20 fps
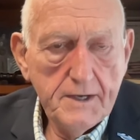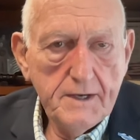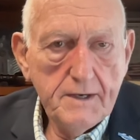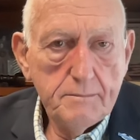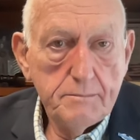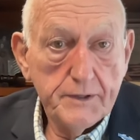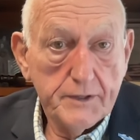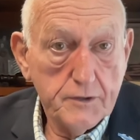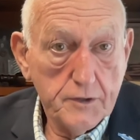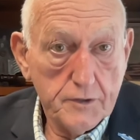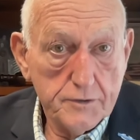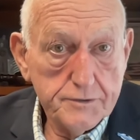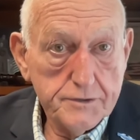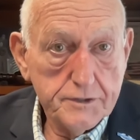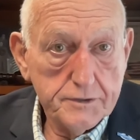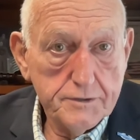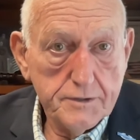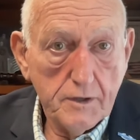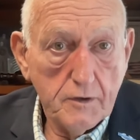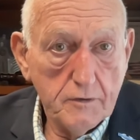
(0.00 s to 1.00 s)
because
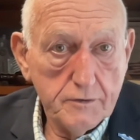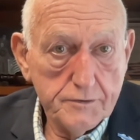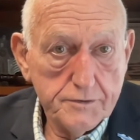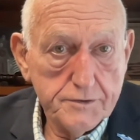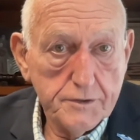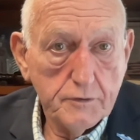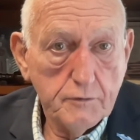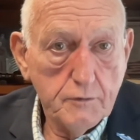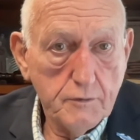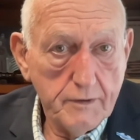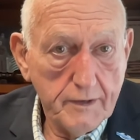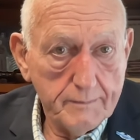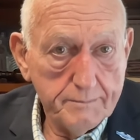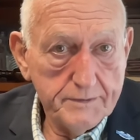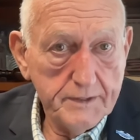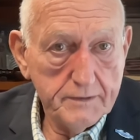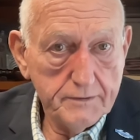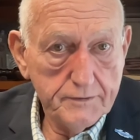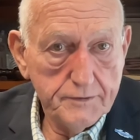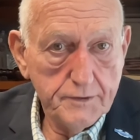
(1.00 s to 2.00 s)
it's also crept
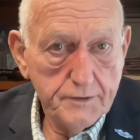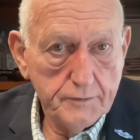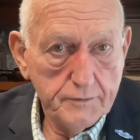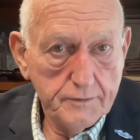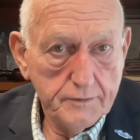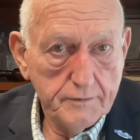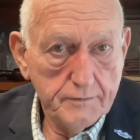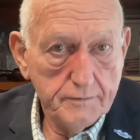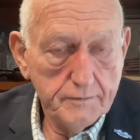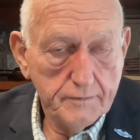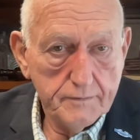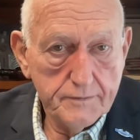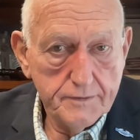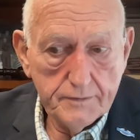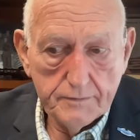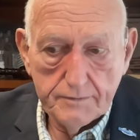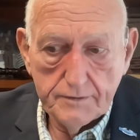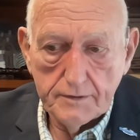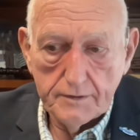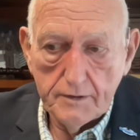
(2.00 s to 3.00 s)
into
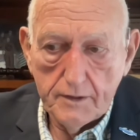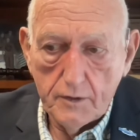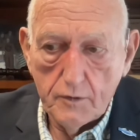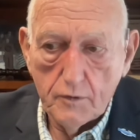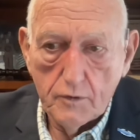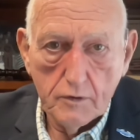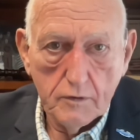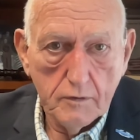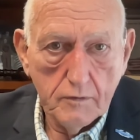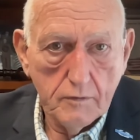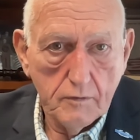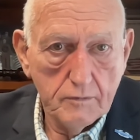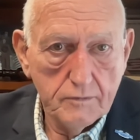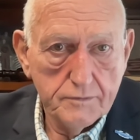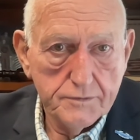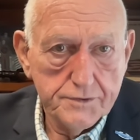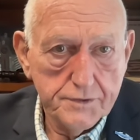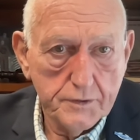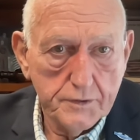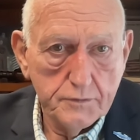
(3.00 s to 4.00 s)
the lower
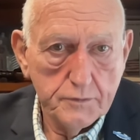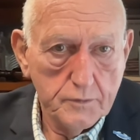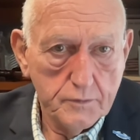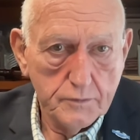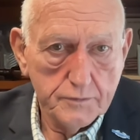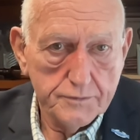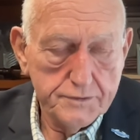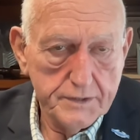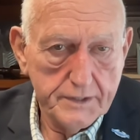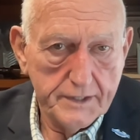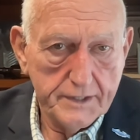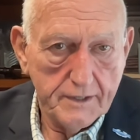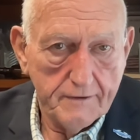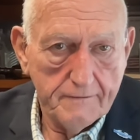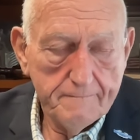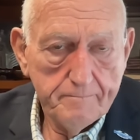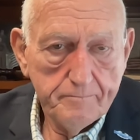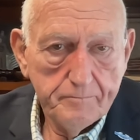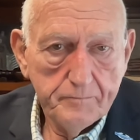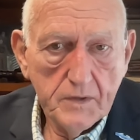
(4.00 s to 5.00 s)
schools now.
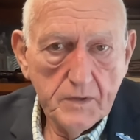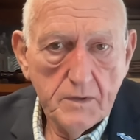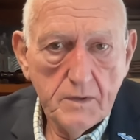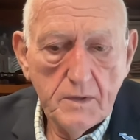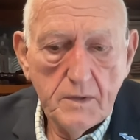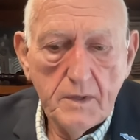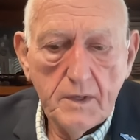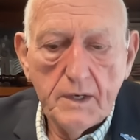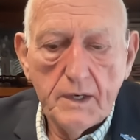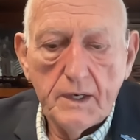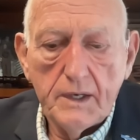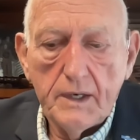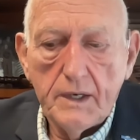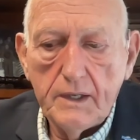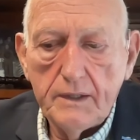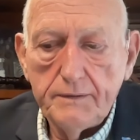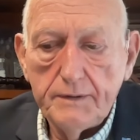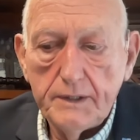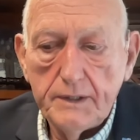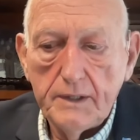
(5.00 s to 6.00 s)

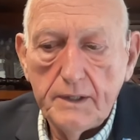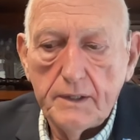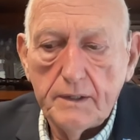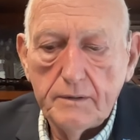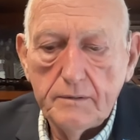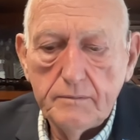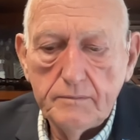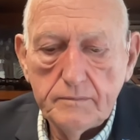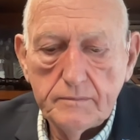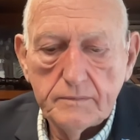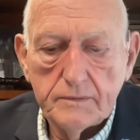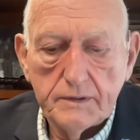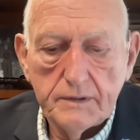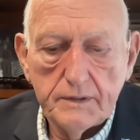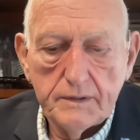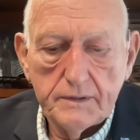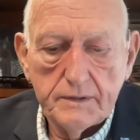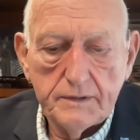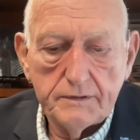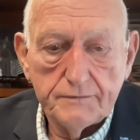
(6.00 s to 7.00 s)
And then,
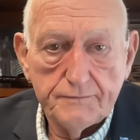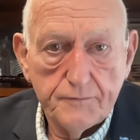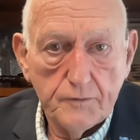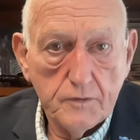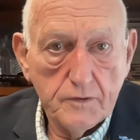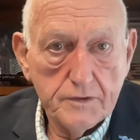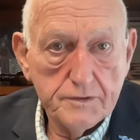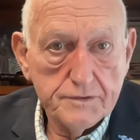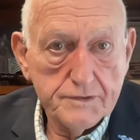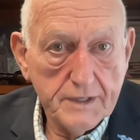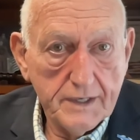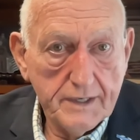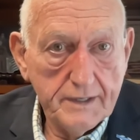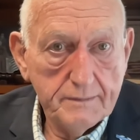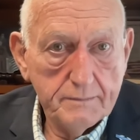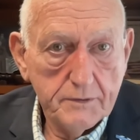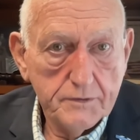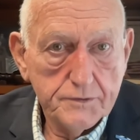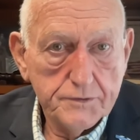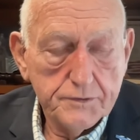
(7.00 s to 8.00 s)
as far as I
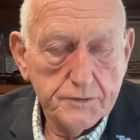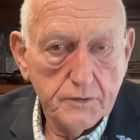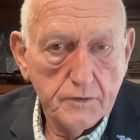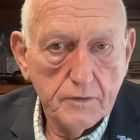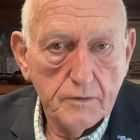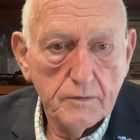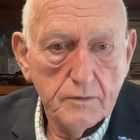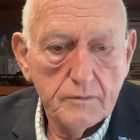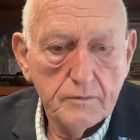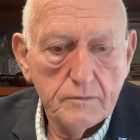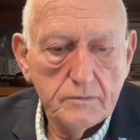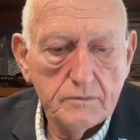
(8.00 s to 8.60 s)
am concerned,